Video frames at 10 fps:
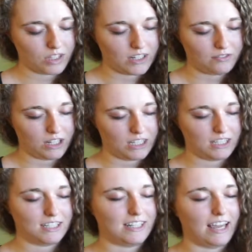If I
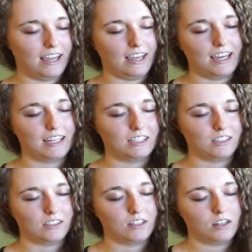stay
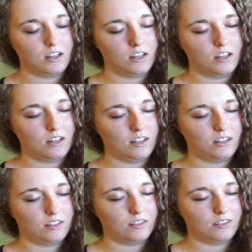in
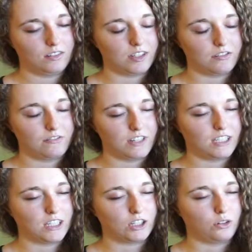the
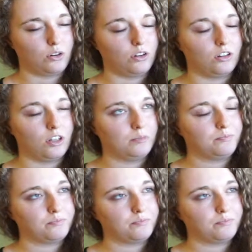physical